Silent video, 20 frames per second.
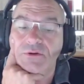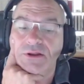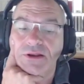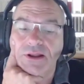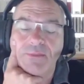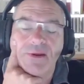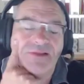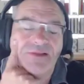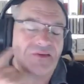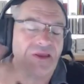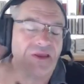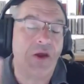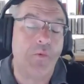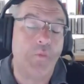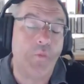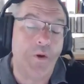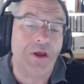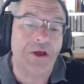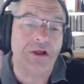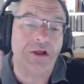And I'm not saying it
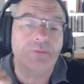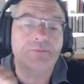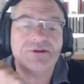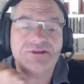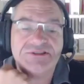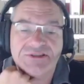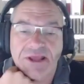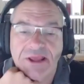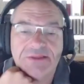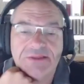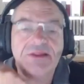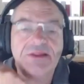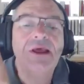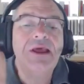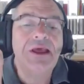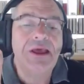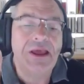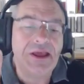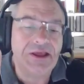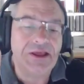will, I'm just saying
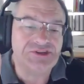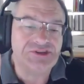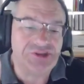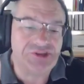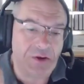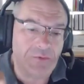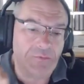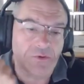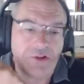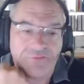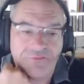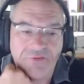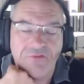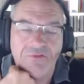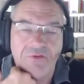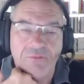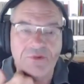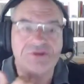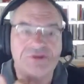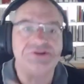in general, if you
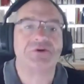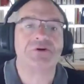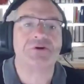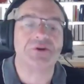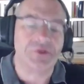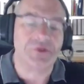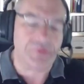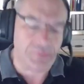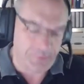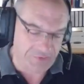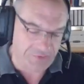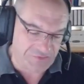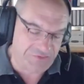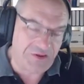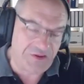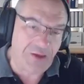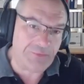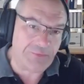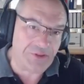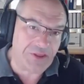have a mission critical
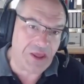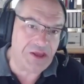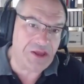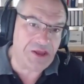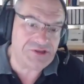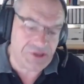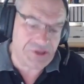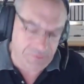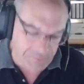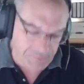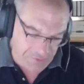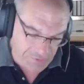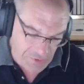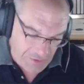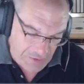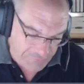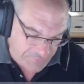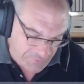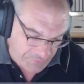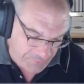business application, be
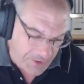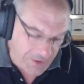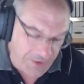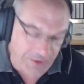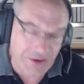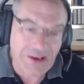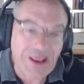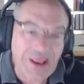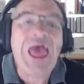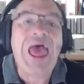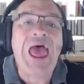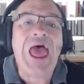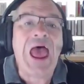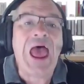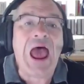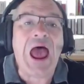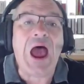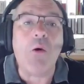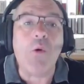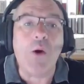thoughtful about it.
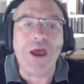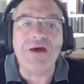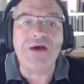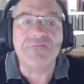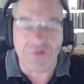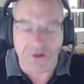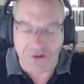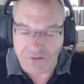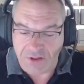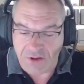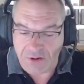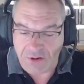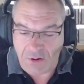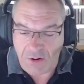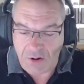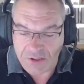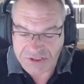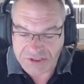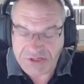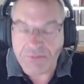However, there
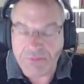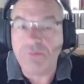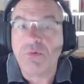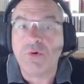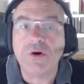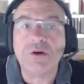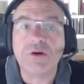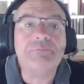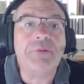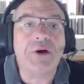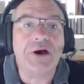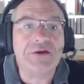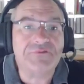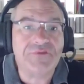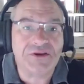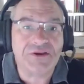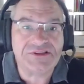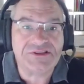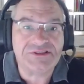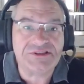are some important bug
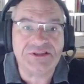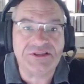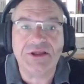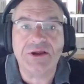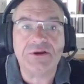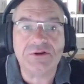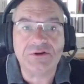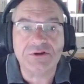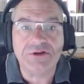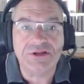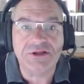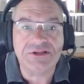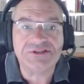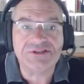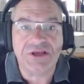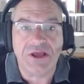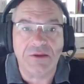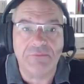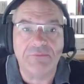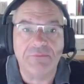fixes in there, including
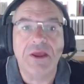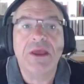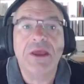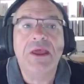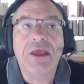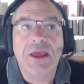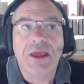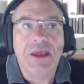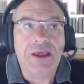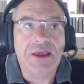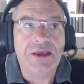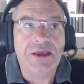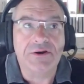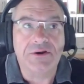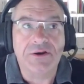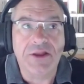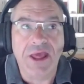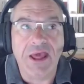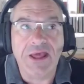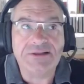some
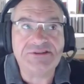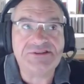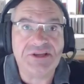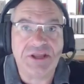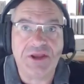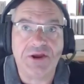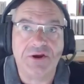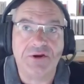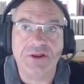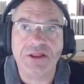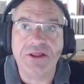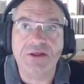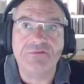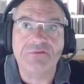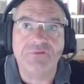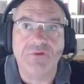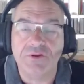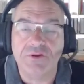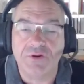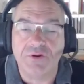internet security
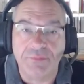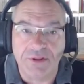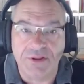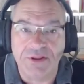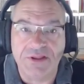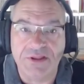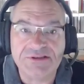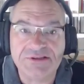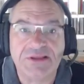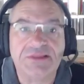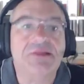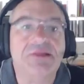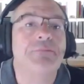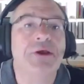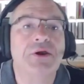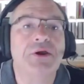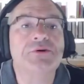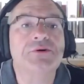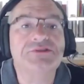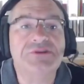vulnerabilities like the
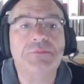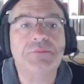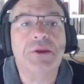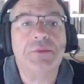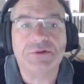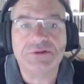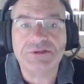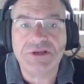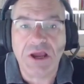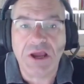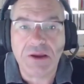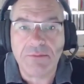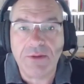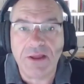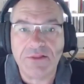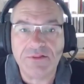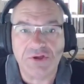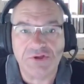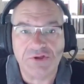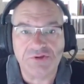big ones that people talk
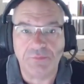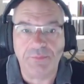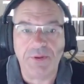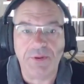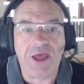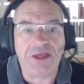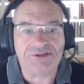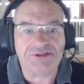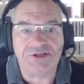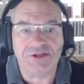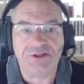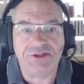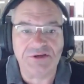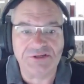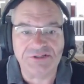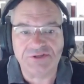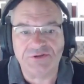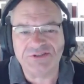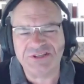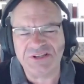about. Those are patched in there.
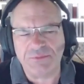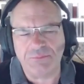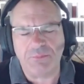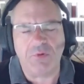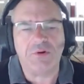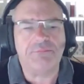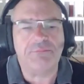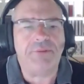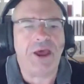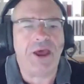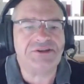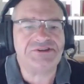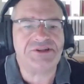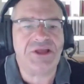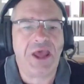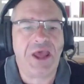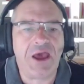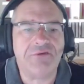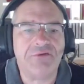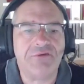So it's an important patch
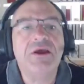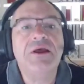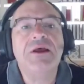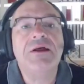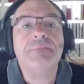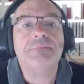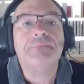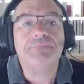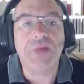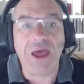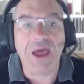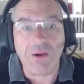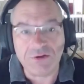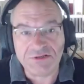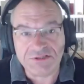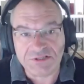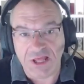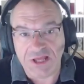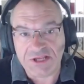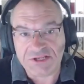to have. That
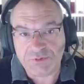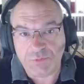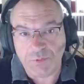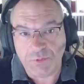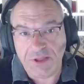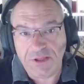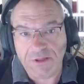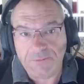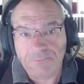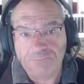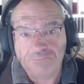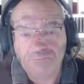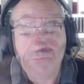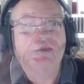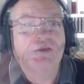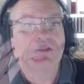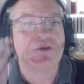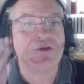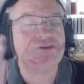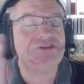was last week.
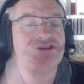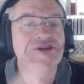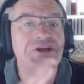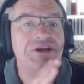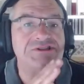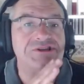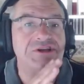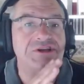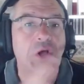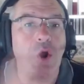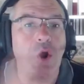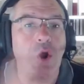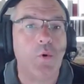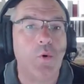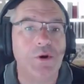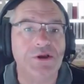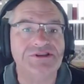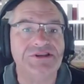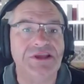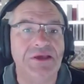Claris doesn't
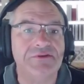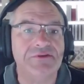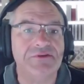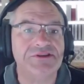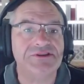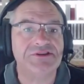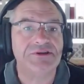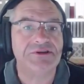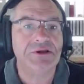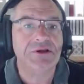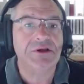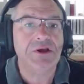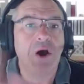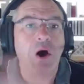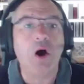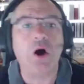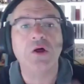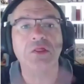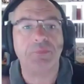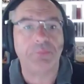always give us
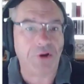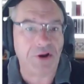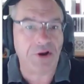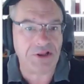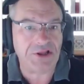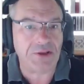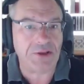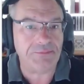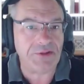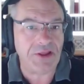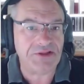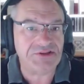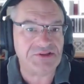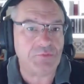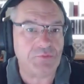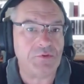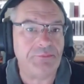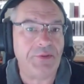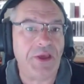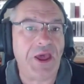all the product updates
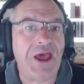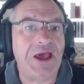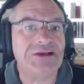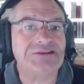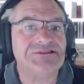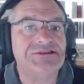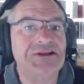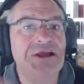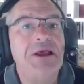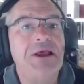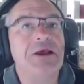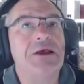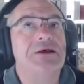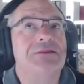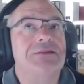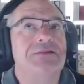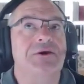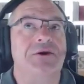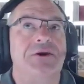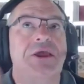on one pass.
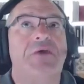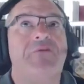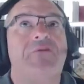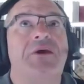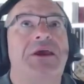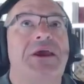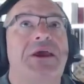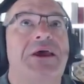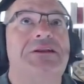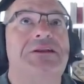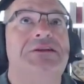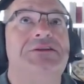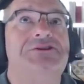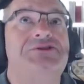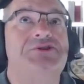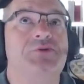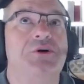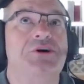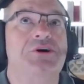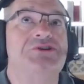They're giving it
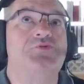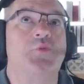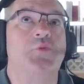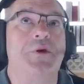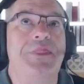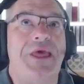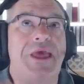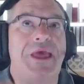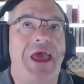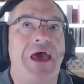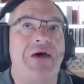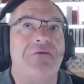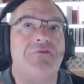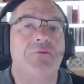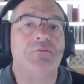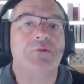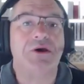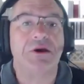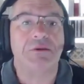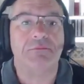to us when they have
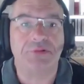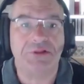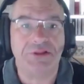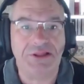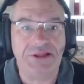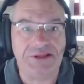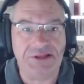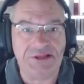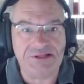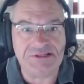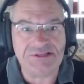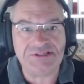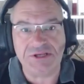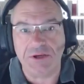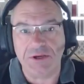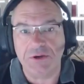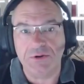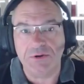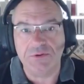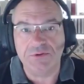them completed.
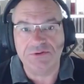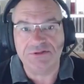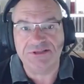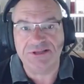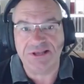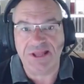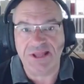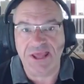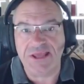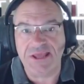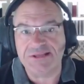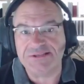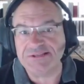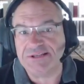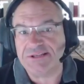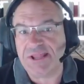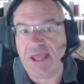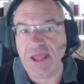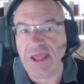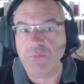So today is
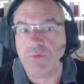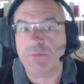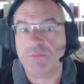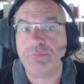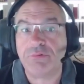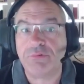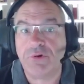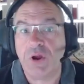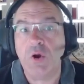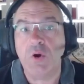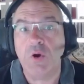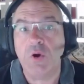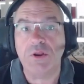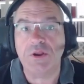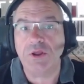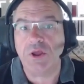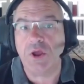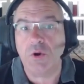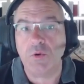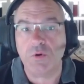the day when Pro
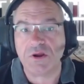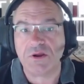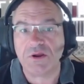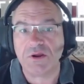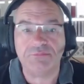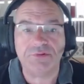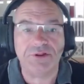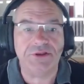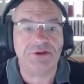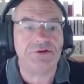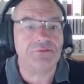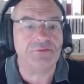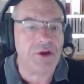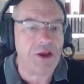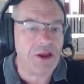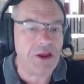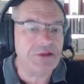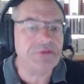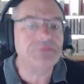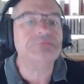and Go are completed,
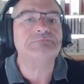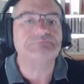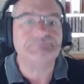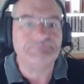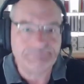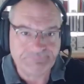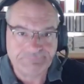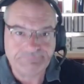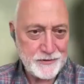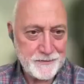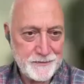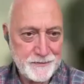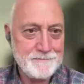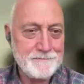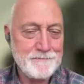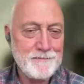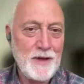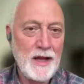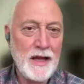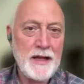right? Yes.
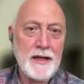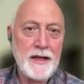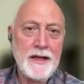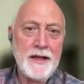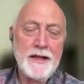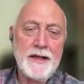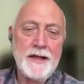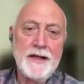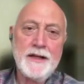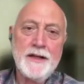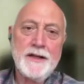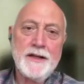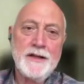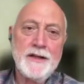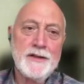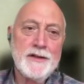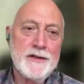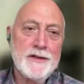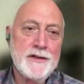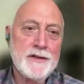
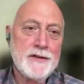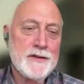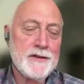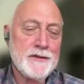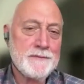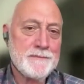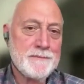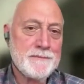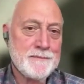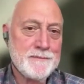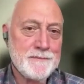Cool. All right.